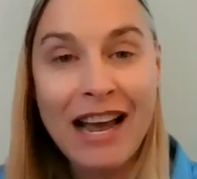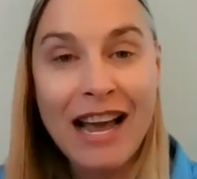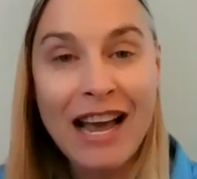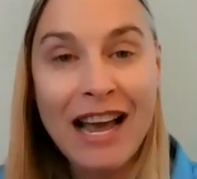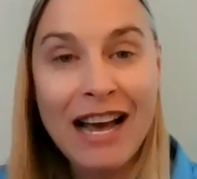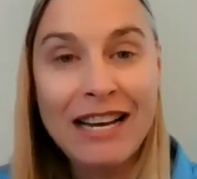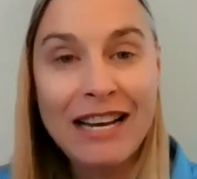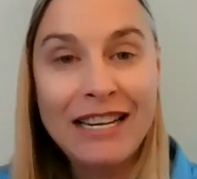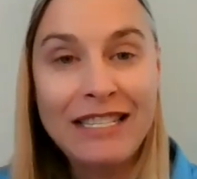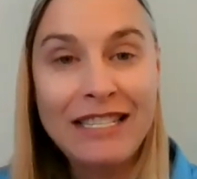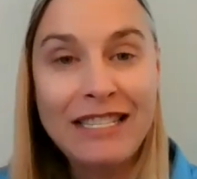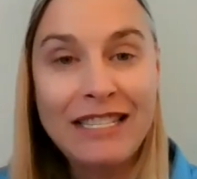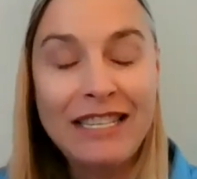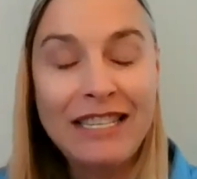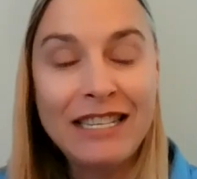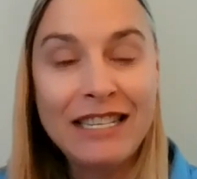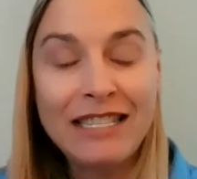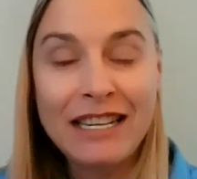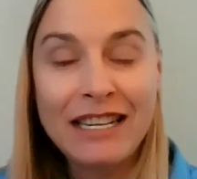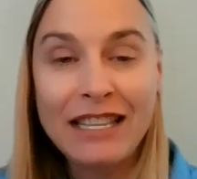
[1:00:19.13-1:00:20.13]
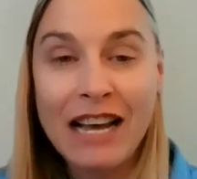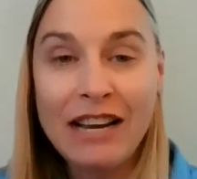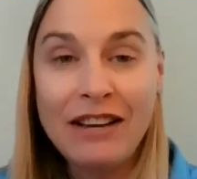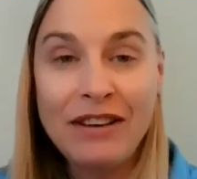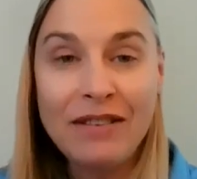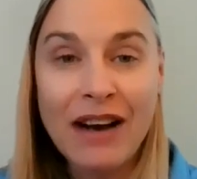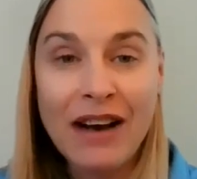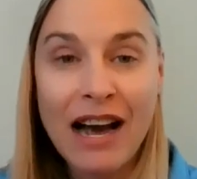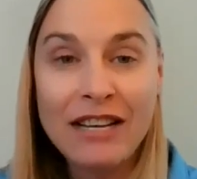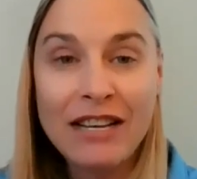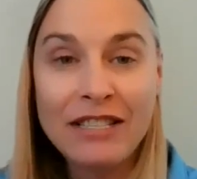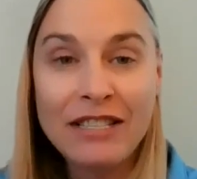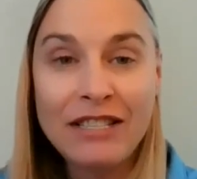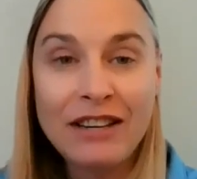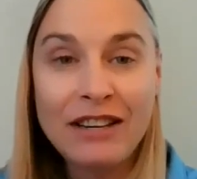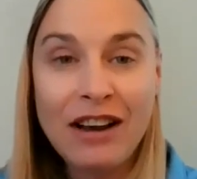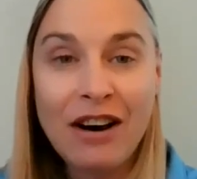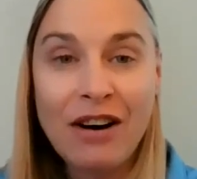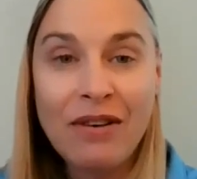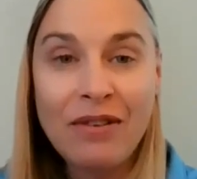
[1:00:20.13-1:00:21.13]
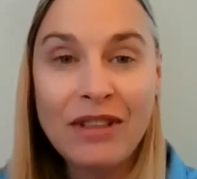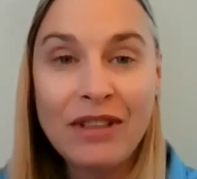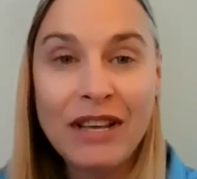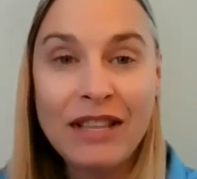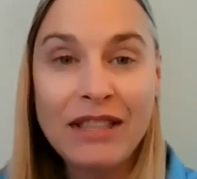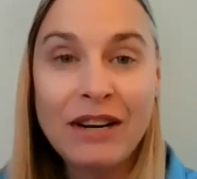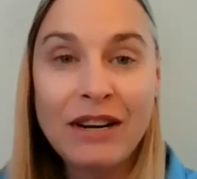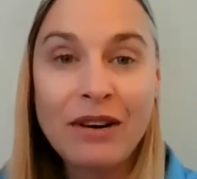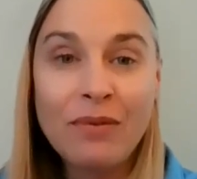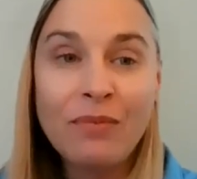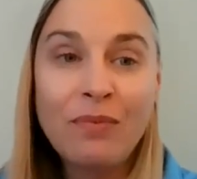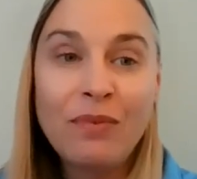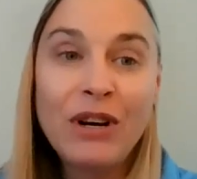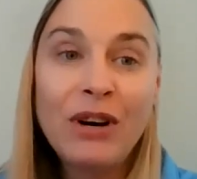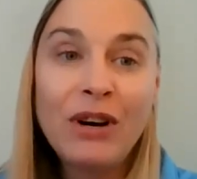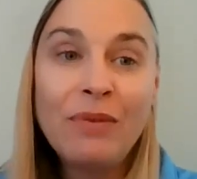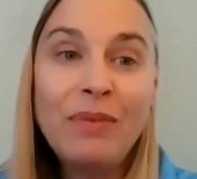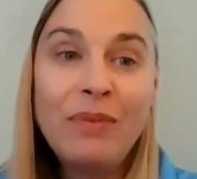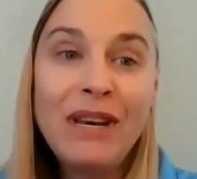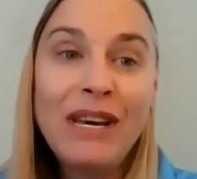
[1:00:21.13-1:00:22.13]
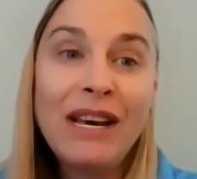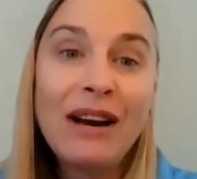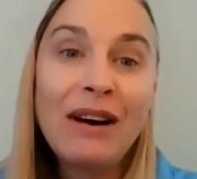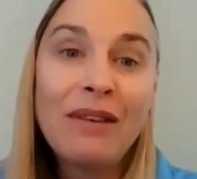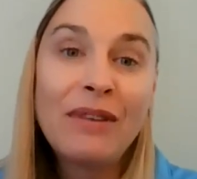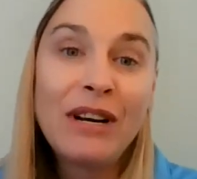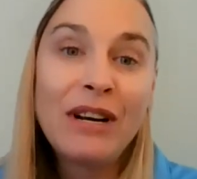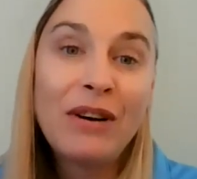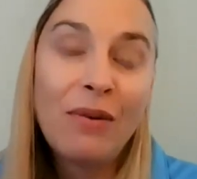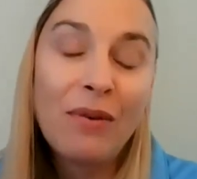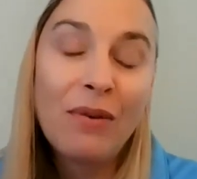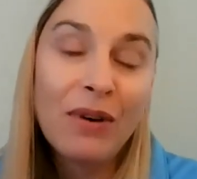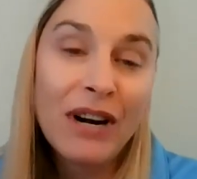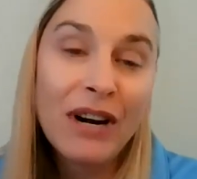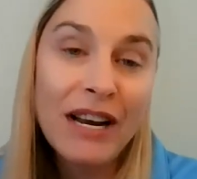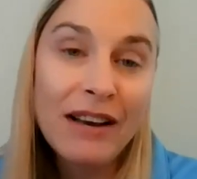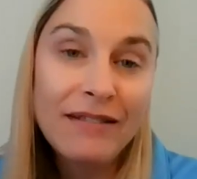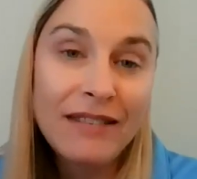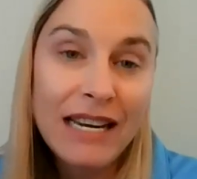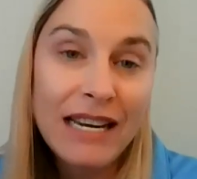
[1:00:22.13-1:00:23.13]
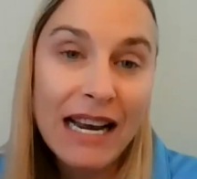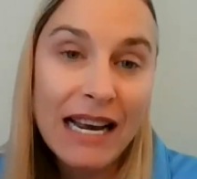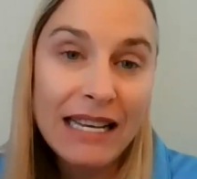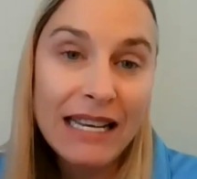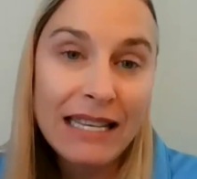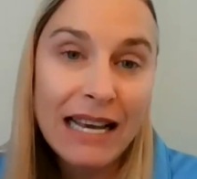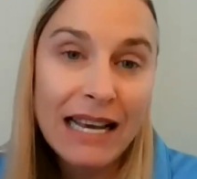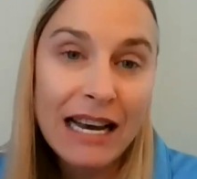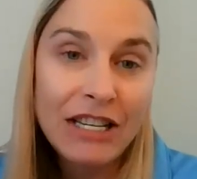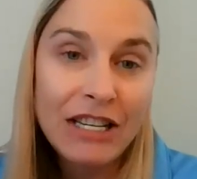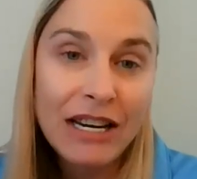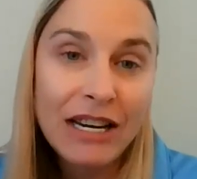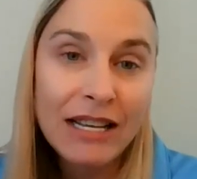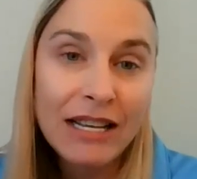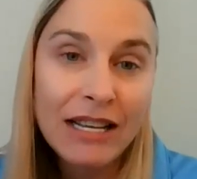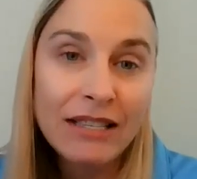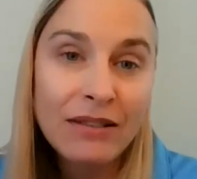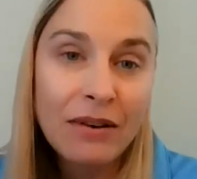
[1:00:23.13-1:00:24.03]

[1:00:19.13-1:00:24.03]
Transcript: And just to let you guys know that there will be a recording of today's session.